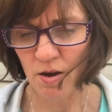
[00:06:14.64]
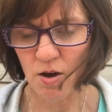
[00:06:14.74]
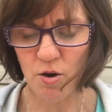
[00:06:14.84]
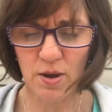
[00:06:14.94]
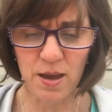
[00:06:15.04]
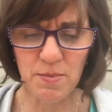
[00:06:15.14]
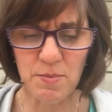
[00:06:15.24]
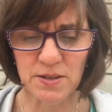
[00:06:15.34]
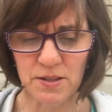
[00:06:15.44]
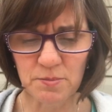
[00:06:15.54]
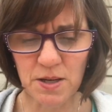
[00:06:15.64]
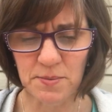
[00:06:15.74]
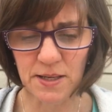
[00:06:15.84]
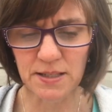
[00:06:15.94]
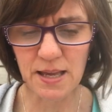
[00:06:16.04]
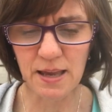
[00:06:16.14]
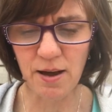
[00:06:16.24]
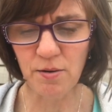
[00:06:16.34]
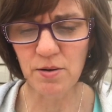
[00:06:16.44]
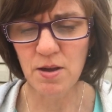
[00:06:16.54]
Okay, maybe sometimes I take
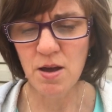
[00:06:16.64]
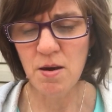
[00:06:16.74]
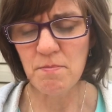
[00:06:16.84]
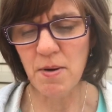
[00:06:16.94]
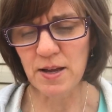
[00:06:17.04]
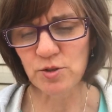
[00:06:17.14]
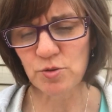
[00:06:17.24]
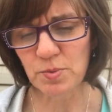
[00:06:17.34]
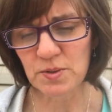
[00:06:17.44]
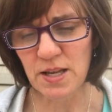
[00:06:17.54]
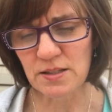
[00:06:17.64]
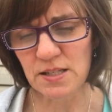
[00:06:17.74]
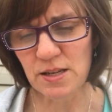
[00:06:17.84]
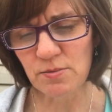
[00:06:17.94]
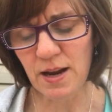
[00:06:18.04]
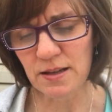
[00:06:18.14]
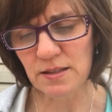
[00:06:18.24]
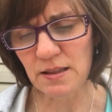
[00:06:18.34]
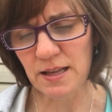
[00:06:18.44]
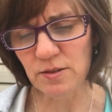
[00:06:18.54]
out my supersized T-Rex
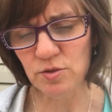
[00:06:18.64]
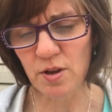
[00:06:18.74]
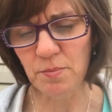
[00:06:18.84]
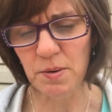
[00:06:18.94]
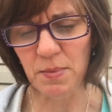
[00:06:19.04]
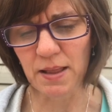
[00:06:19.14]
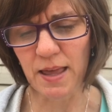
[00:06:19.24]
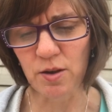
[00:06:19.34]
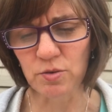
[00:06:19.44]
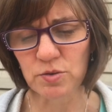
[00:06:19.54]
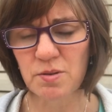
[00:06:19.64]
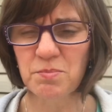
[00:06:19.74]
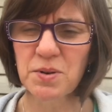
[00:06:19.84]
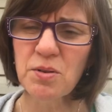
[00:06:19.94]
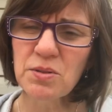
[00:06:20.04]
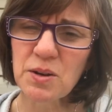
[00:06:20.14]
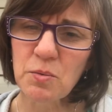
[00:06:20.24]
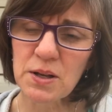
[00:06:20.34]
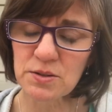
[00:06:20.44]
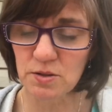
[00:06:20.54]
and let it stomp on my Legos, but only
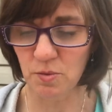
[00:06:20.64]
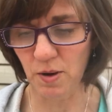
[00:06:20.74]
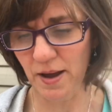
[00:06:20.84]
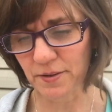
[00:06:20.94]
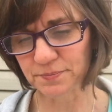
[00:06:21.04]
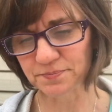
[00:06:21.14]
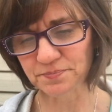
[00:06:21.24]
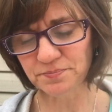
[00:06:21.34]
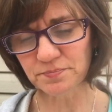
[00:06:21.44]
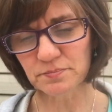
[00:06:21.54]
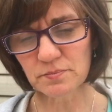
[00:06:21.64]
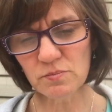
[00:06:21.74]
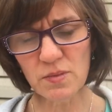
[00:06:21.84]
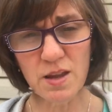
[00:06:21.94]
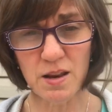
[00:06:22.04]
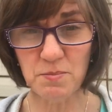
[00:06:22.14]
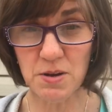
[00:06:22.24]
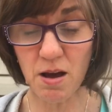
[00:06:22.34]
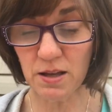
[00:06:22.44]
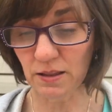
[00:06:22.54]
once in a while. And I'm
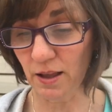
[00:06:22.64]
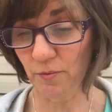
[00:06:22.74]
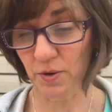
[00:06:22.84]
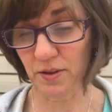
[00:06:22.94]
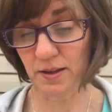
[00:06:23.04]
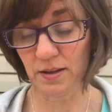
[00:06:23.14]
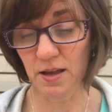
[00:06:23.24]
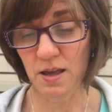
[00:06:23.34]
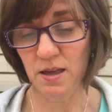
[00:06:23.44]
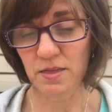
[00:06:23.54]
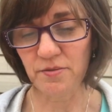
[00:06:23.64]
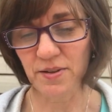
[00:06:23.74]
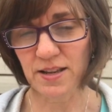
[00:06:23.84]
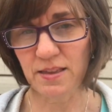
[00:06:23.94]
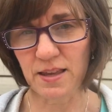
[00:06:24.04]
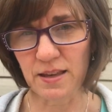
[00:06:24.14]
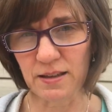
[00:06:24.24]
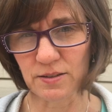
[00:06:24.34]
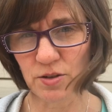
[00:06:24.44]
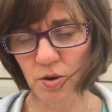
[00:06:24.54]
not in love with it. The funny thing
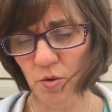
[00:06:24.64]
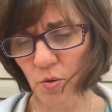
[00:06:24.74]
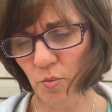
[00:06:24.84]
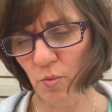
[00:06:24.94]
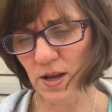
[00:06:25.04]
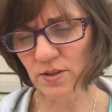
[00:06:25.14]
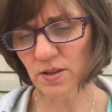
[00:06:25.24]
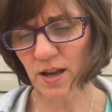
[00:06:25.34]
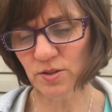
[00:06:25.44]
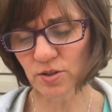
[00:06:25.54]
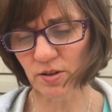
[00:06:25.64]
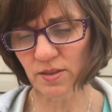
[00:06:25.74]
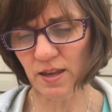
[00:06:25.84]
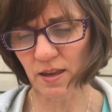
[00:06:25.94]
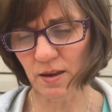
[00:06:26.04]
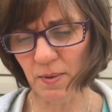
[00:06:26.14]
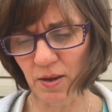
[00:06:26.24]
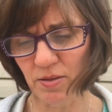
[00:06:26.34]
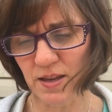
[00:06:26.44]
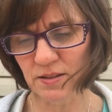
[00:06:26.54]
is, once I started thinking
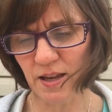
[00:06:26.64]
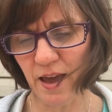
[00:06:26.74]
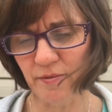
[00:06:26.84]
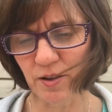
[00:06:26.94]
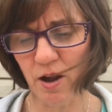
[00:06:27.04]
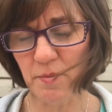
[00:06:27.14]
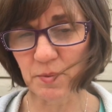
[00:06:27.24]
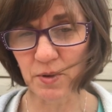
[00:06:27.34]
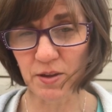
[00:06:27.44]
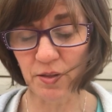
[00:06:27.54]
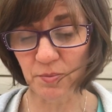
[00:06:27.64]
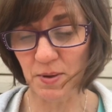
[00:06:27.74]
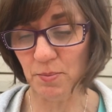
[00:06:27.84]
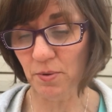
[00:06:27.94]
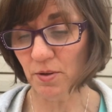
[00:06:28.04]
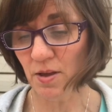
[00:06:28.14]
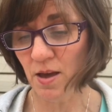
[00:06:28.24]
about things I have in common with other people,